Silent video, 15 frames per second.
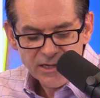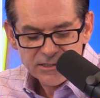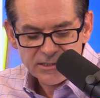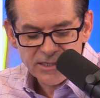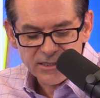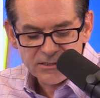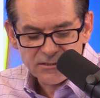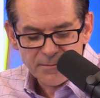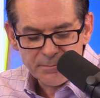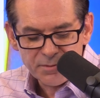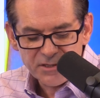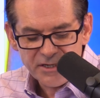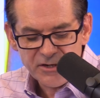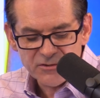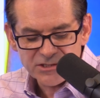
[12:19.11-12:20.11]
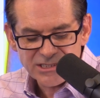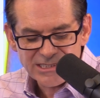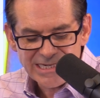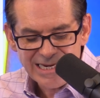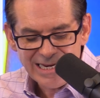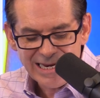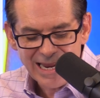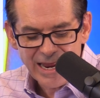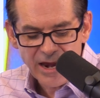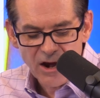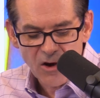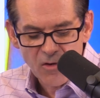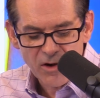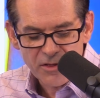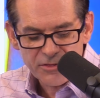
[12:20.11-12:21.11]
since the Pliocene
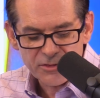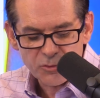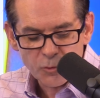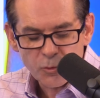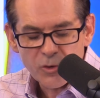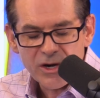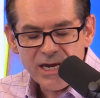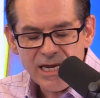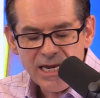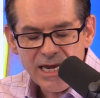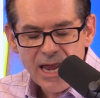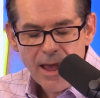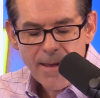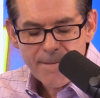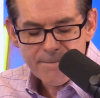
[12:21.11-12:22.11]
era 3